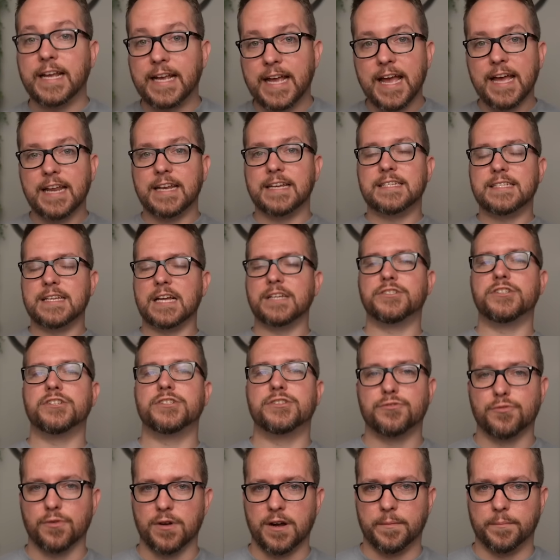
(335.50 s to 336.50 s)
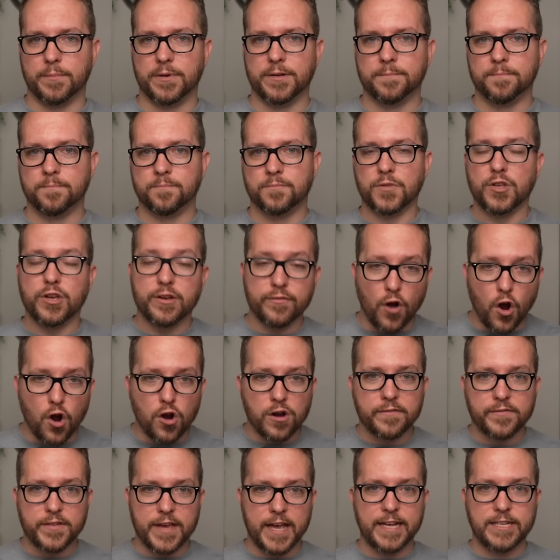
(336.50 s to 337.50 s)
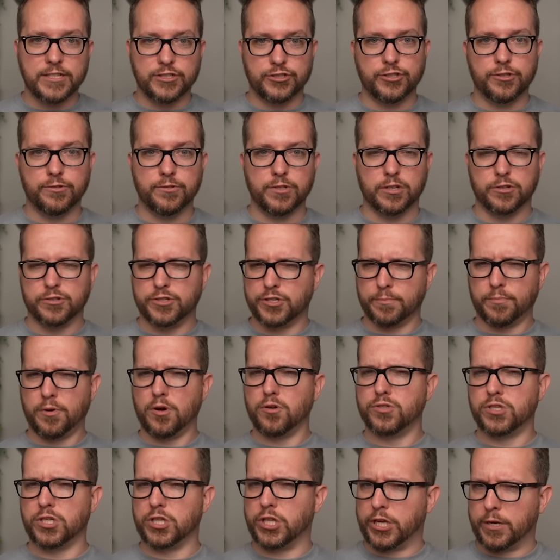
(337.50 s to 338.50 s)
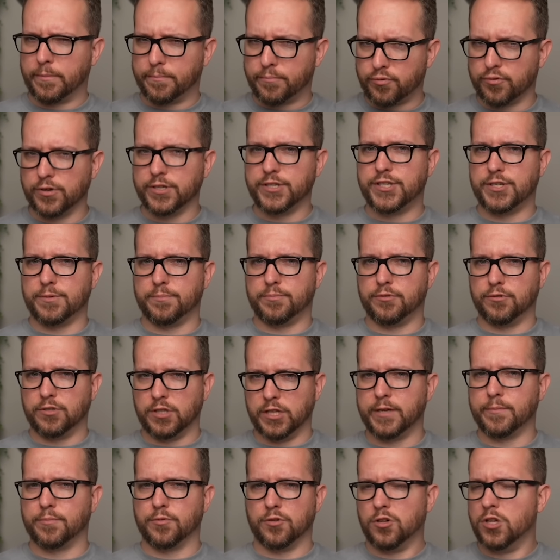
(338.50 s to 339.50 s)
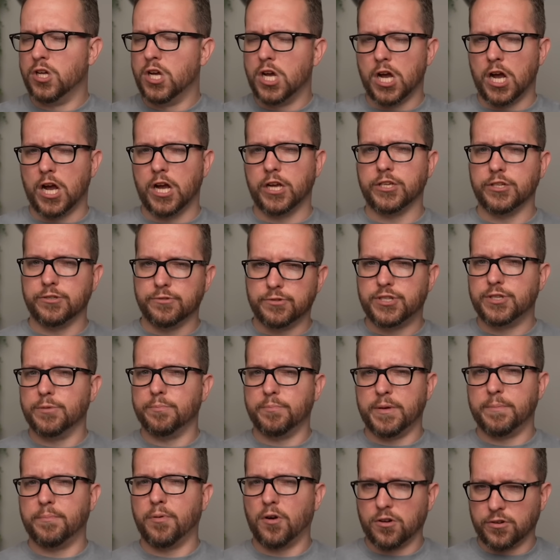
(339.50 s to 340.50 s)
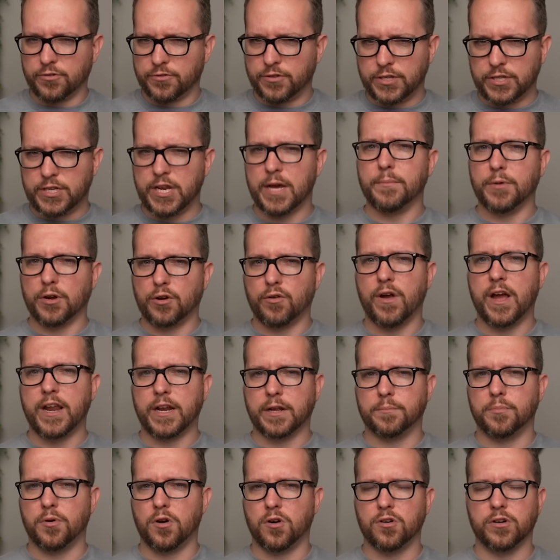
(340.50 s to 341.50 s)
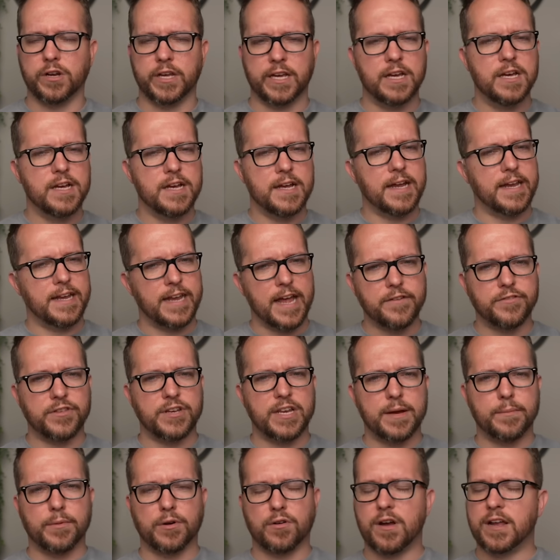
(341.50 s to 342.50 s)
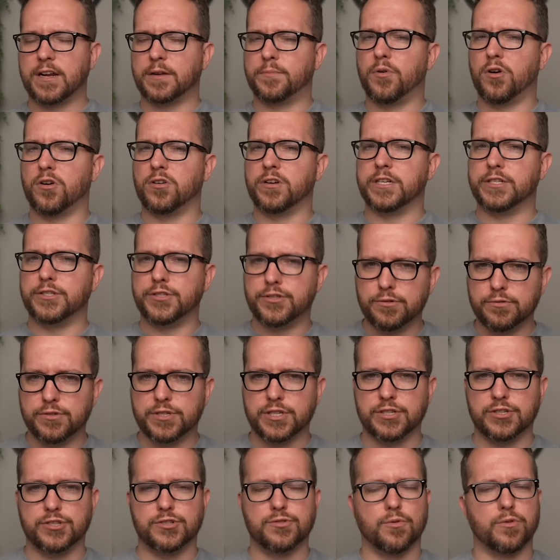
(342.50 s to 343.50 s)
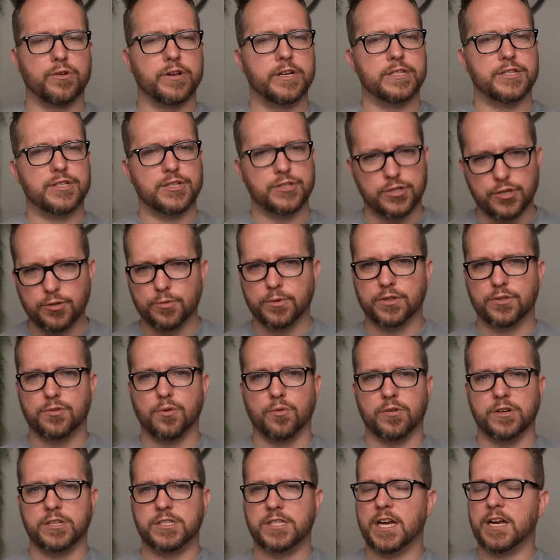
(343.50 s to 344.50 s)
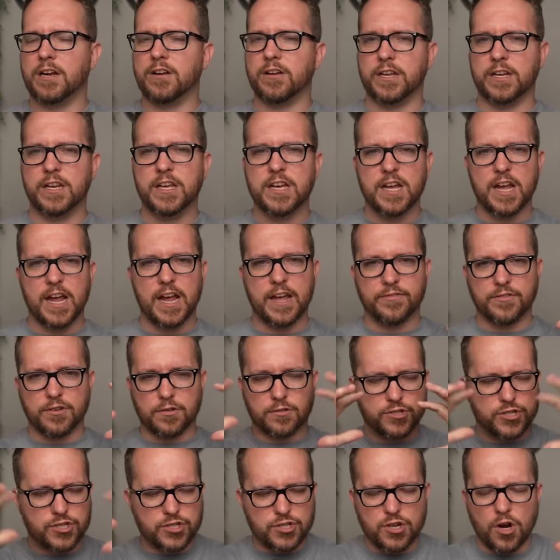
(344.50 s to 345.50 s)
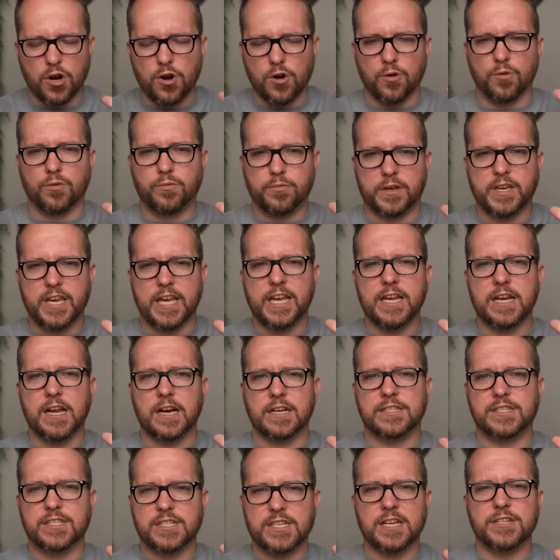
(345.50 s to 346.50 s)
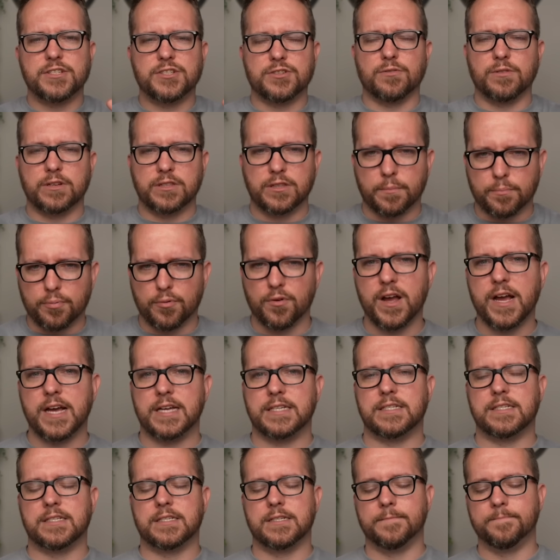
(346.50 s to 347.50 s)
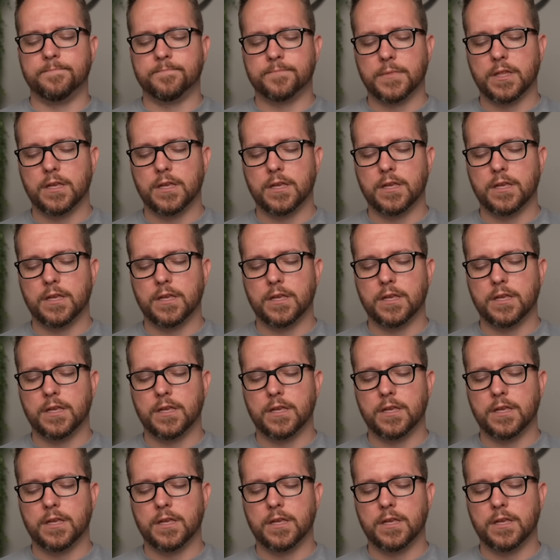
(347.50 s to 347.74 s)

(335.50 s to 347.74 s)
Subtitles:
And again, it's not just Trump. You have RFK Jr., supposedly a principled liberal. I used to be part of the Democratic Party, and now the Democratic Party is too censorious and too authoritarian, and they're so keen on censoring the press.